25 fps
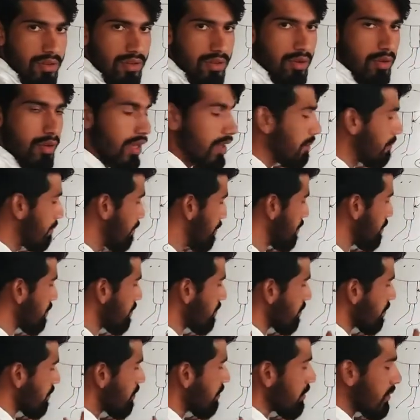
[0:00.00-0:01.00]
Okay,
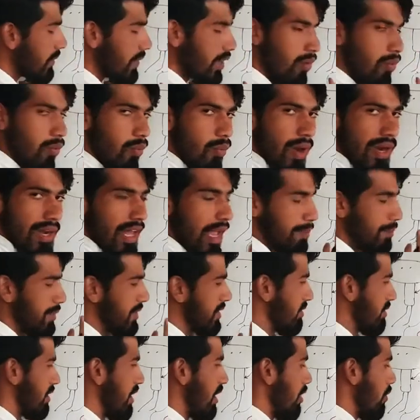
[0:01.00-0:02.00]
what
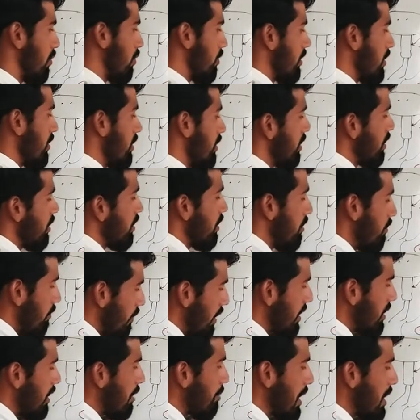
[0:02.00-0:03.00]
happens now?
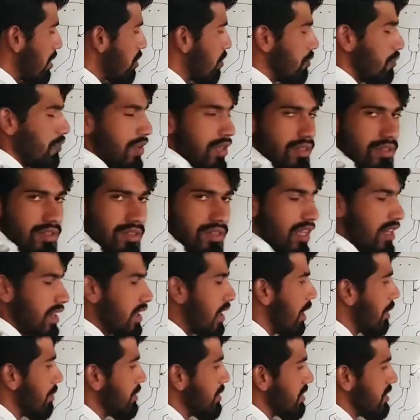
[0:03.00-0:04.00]
When the macrophage
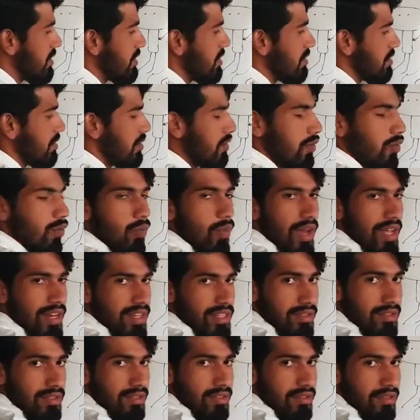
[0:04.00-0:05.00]
engulfs this
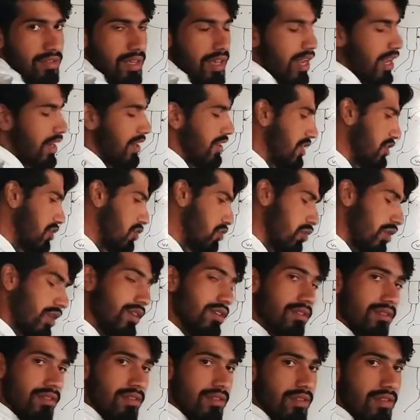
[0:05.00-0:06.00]
virus and
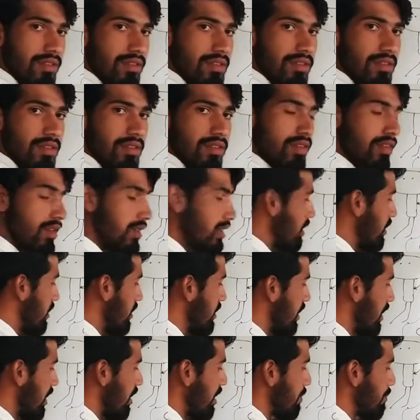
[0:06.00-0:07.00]
destroys,
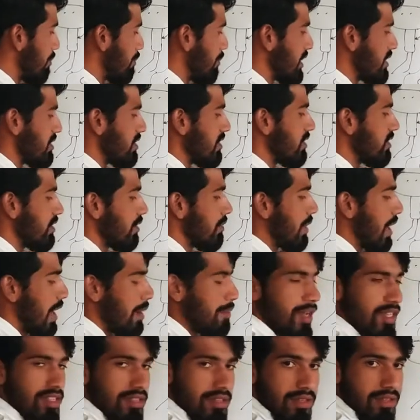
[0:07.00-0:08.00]
there are present
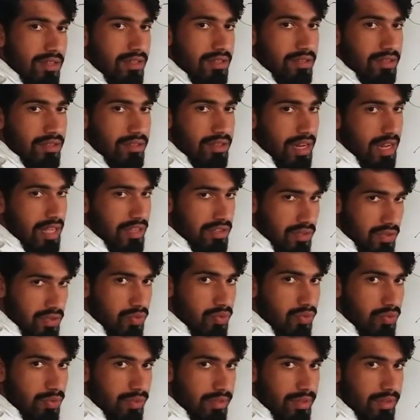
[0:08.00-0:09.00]
MSC class
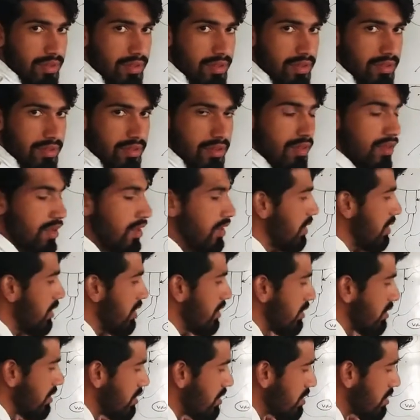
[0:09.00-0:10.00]
2.
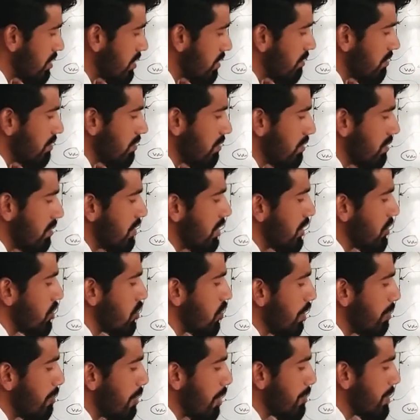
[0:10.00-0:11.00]
The
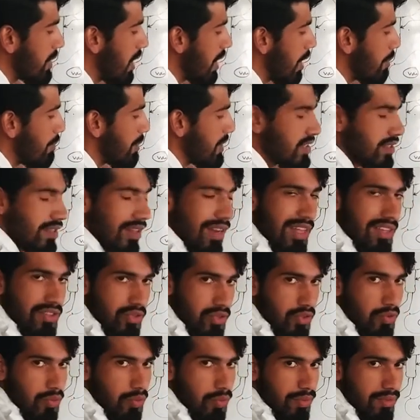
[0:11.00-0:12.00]
job of the MSC class
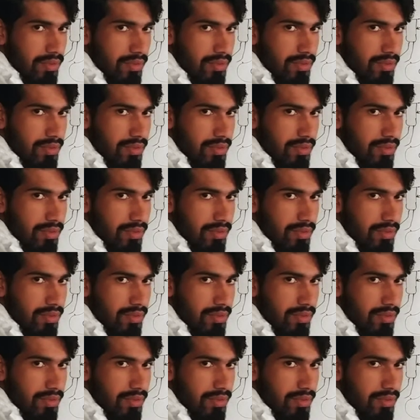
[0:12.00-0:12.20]
2